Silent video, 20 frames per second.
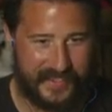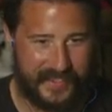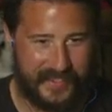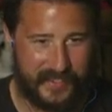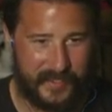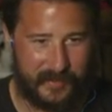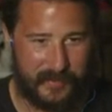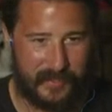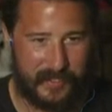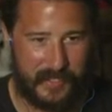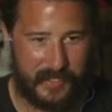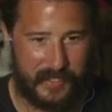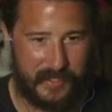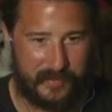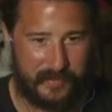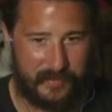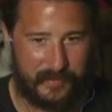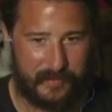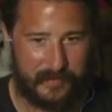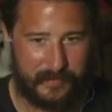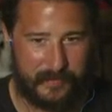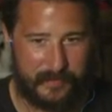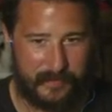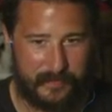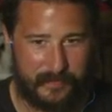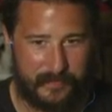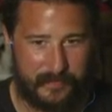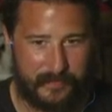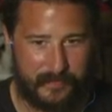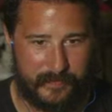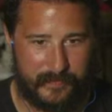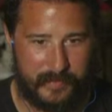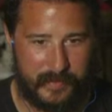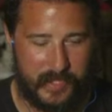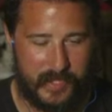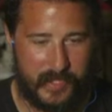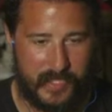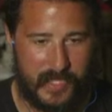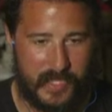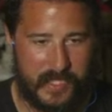Alright.
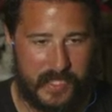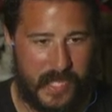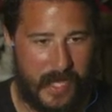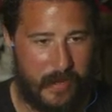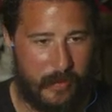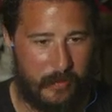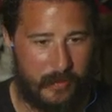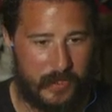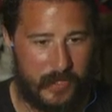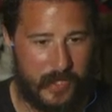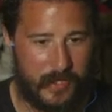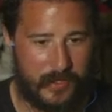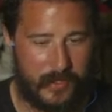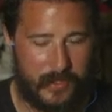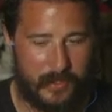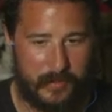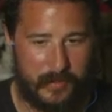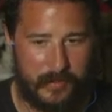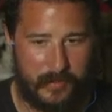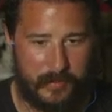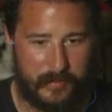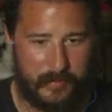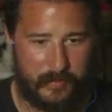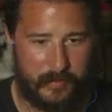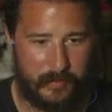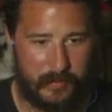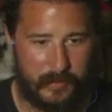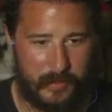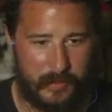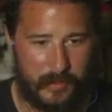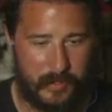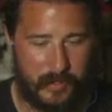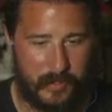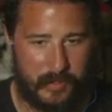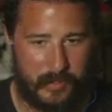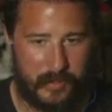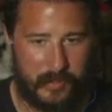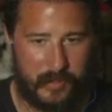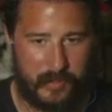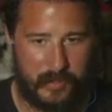Don't need a towel or nothing. We are...